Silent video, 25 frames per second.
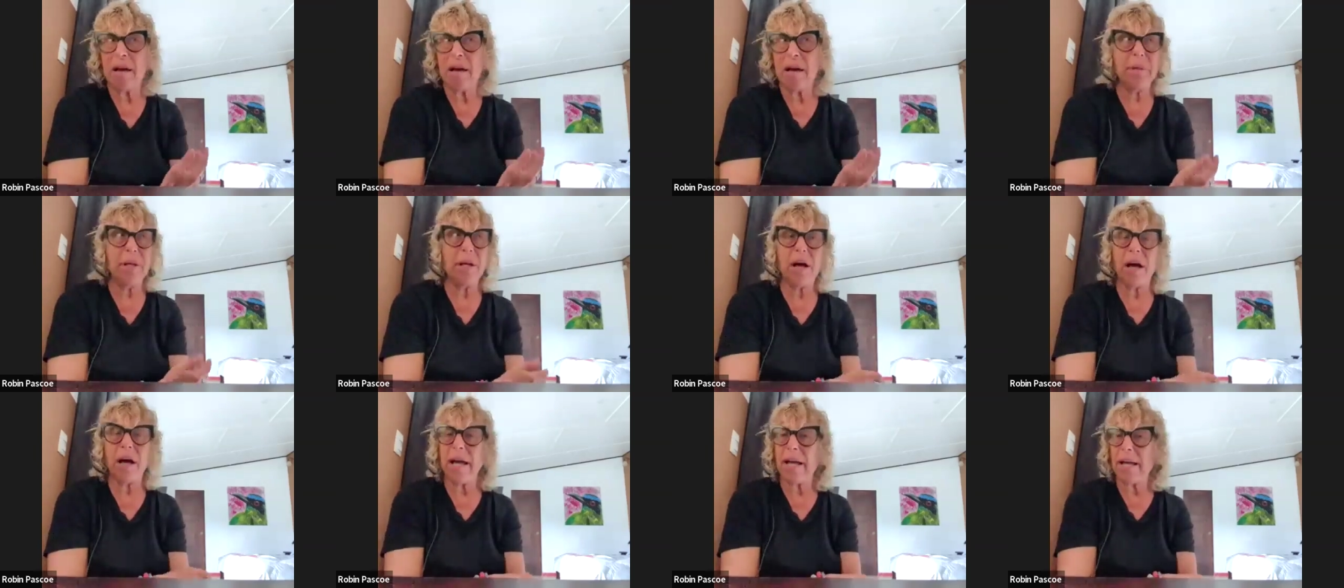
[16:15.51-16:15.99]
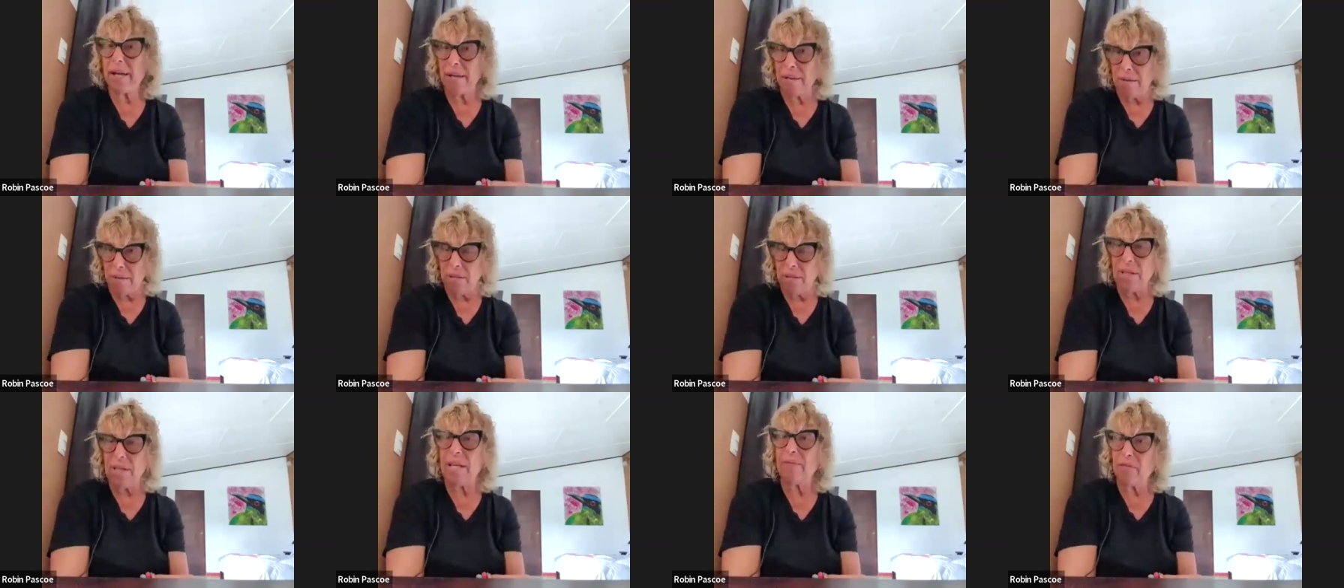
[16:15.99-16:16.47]
I mean, I
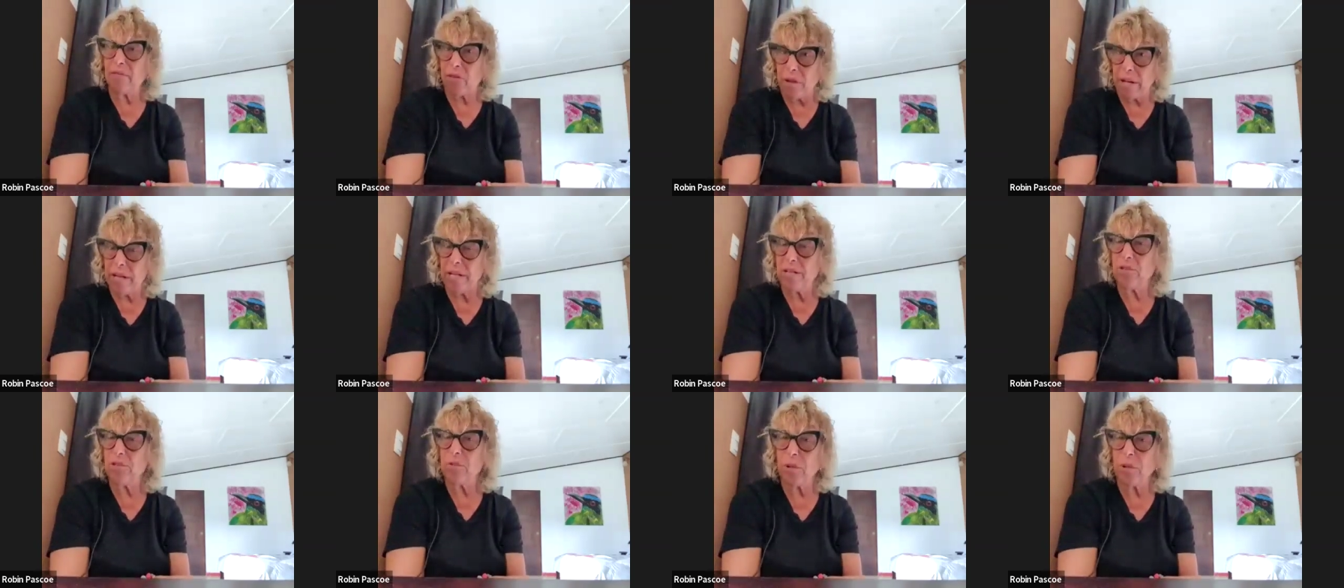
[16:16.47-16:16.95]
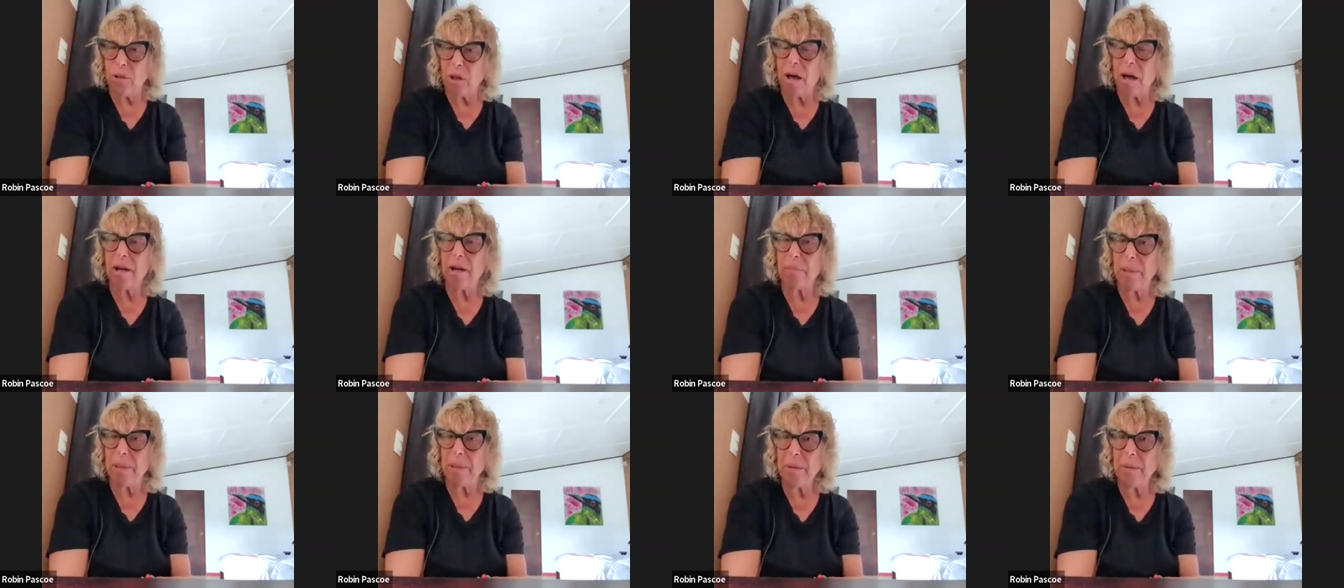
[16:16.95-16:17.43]
give credit to a
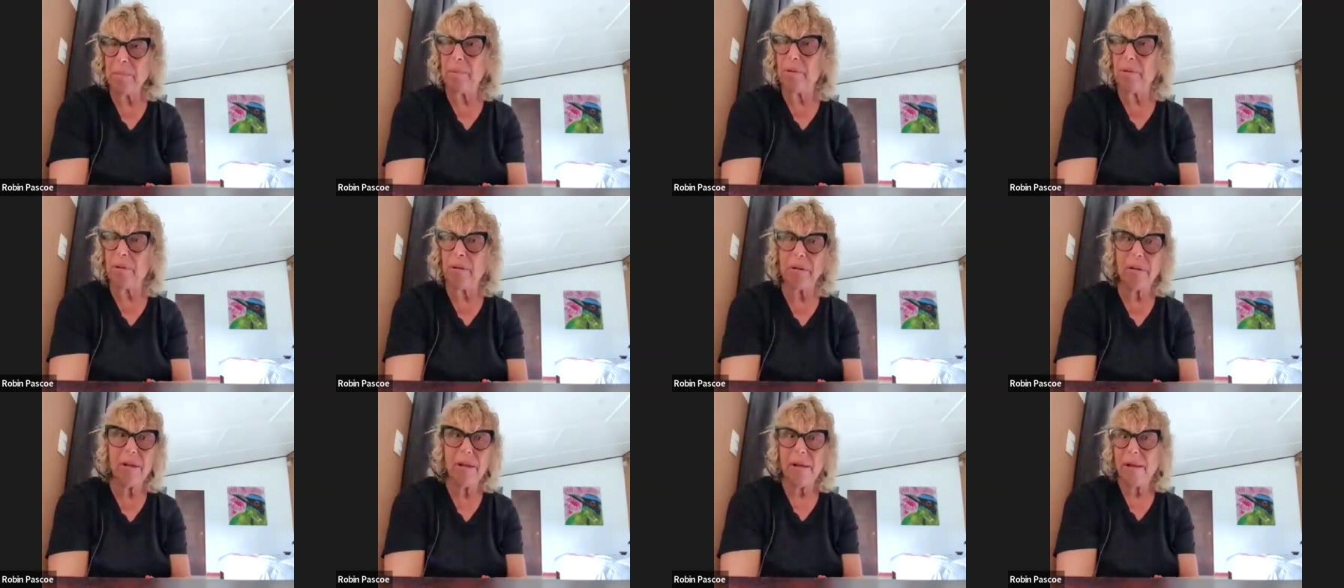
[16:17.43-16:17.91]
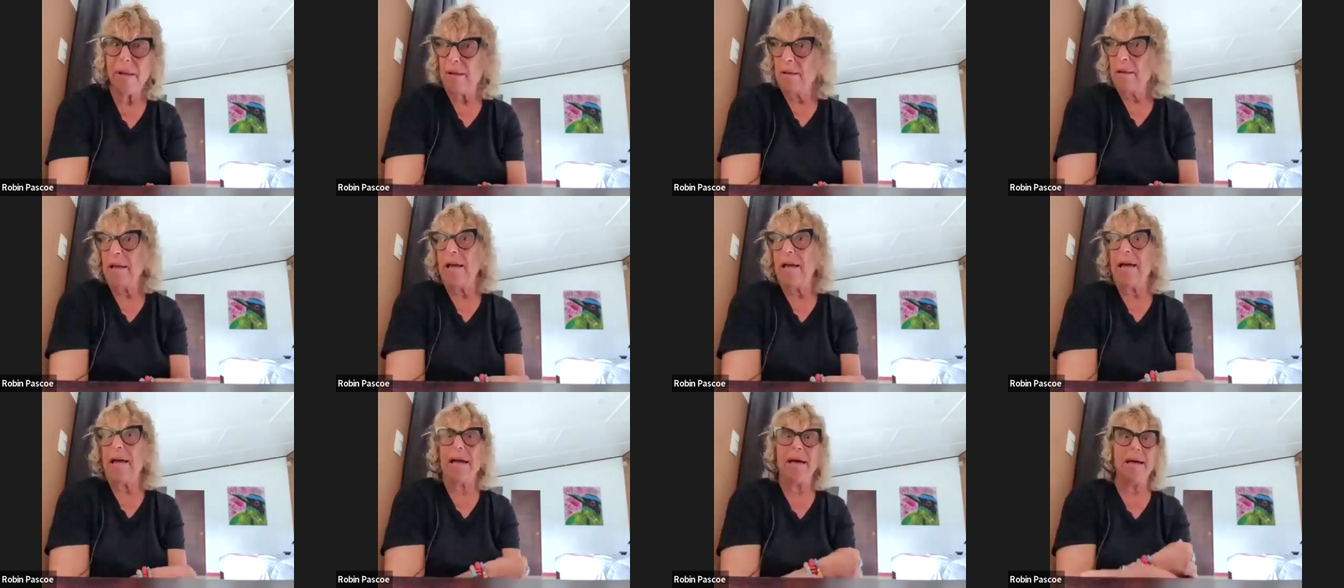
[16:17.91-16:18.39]
lot of people,
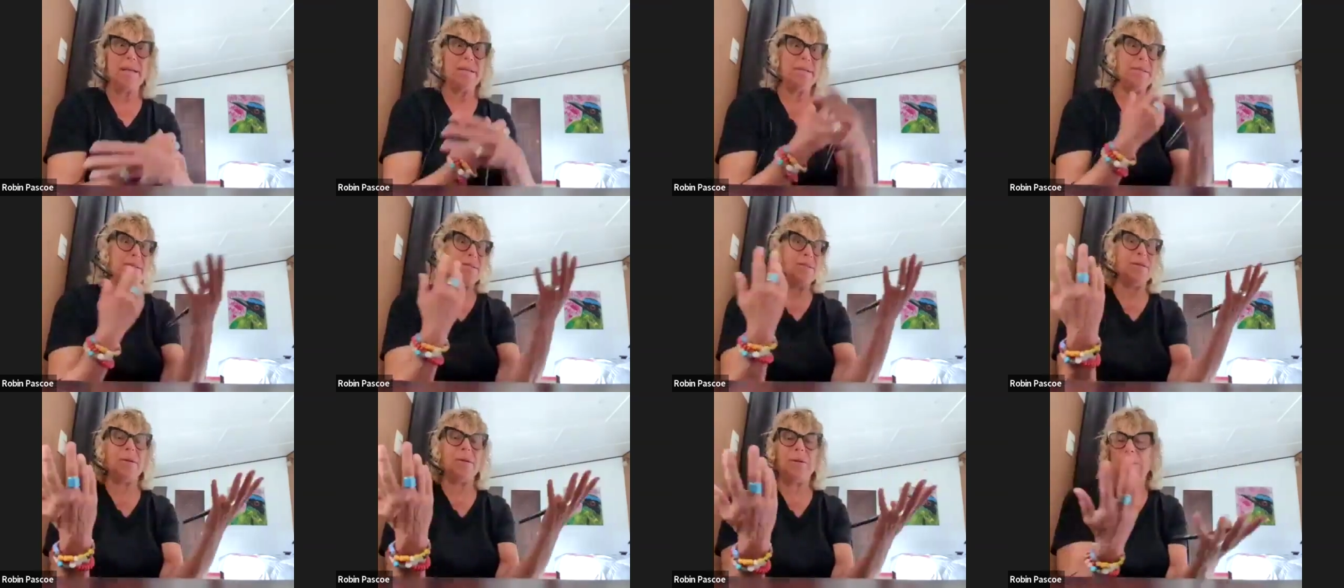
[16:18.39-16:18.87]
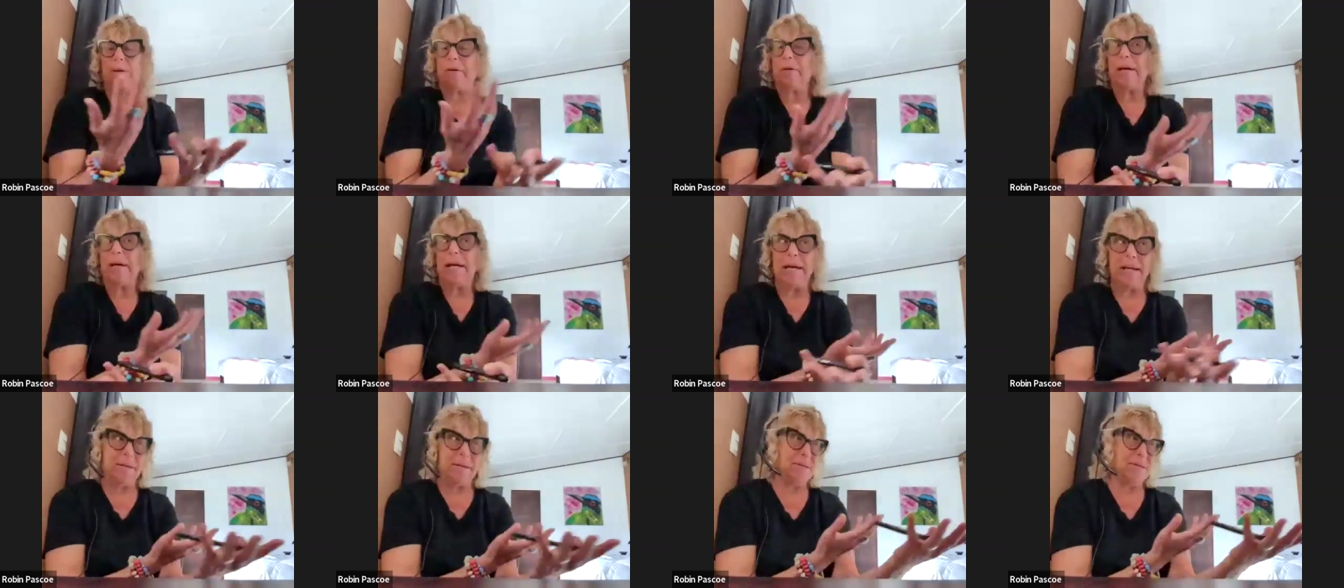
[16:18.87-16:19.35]
and
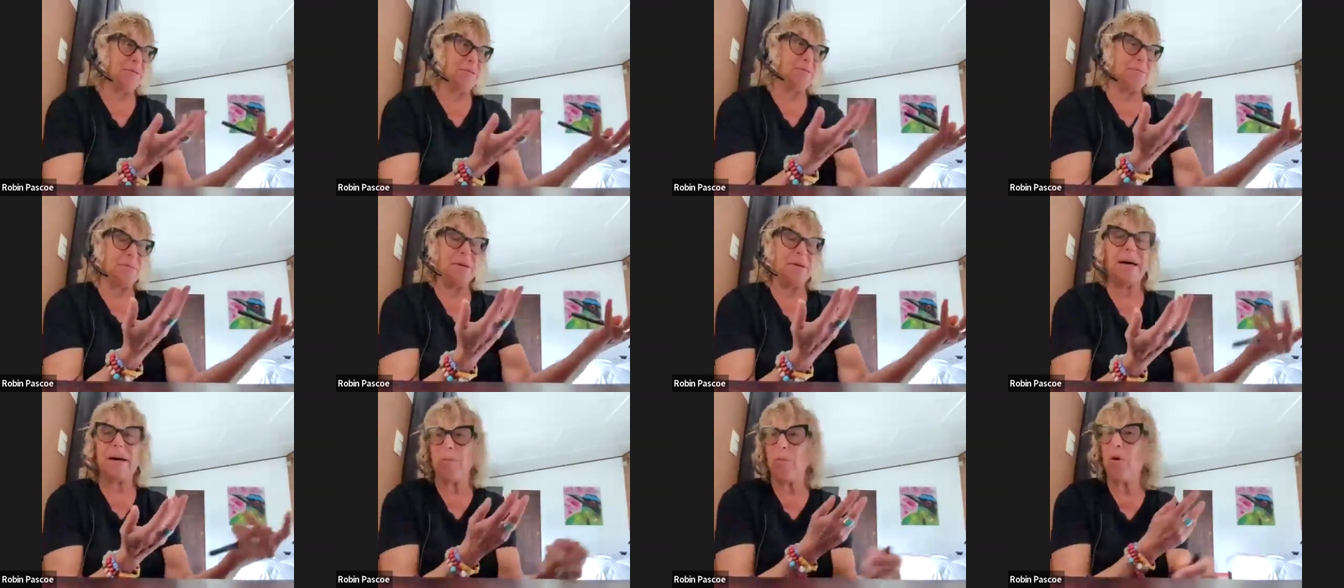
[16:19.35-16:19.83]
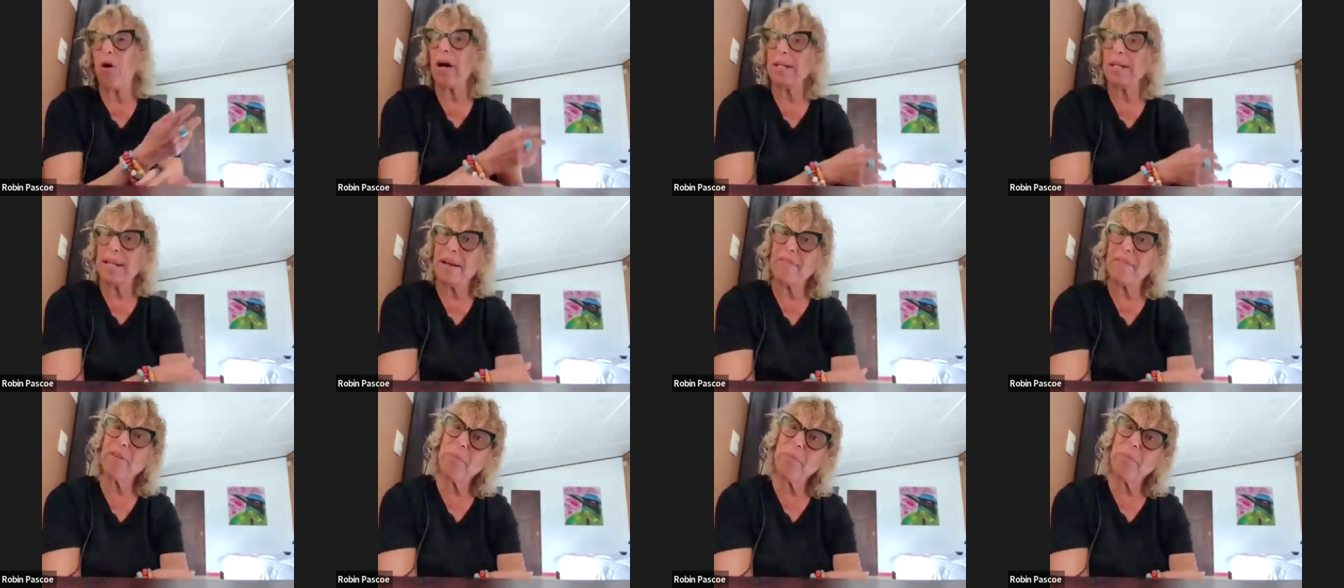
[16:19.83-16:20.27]
and I want